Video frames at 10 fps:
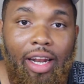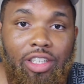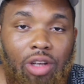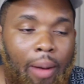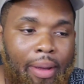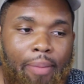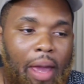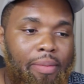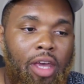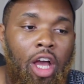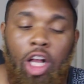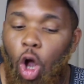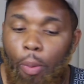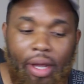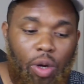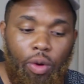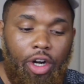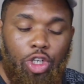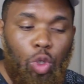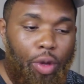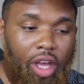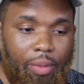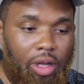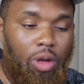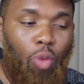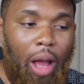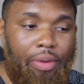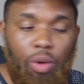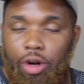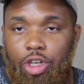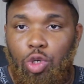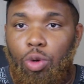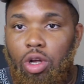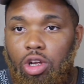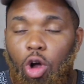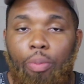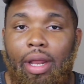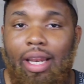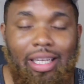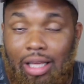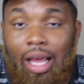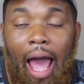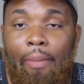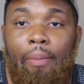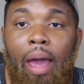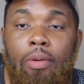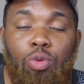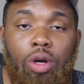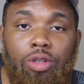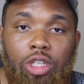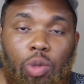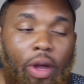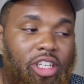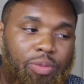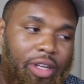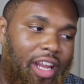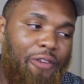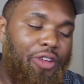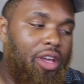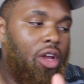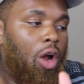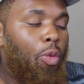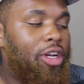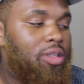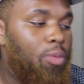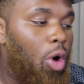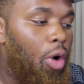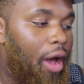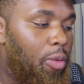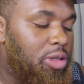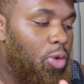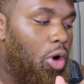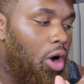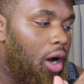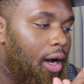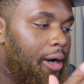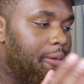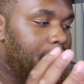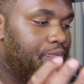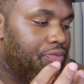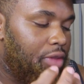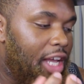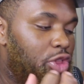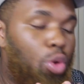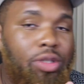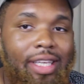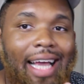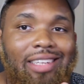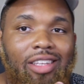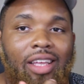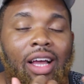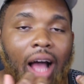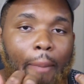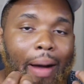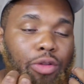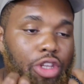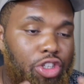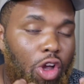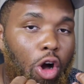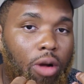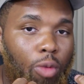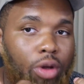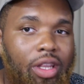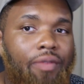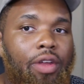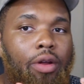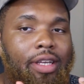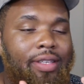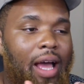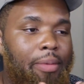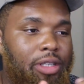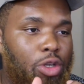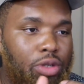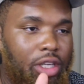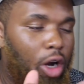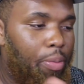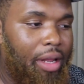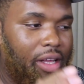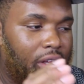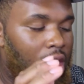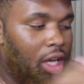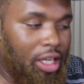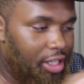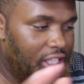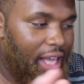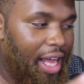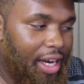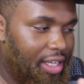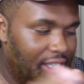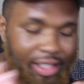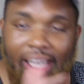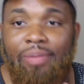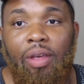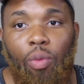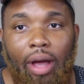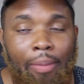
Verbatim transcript: Let's go. I mean, maybe Cole Bennett wanted to shoot with him, and YBN wanted to shoot with Cole Bennett. I mean, maybe it was one of those situations, but definitely was more was more um, enthusiastic about the song more than the video this time. So usually Cole Bennett just editing just takes me away.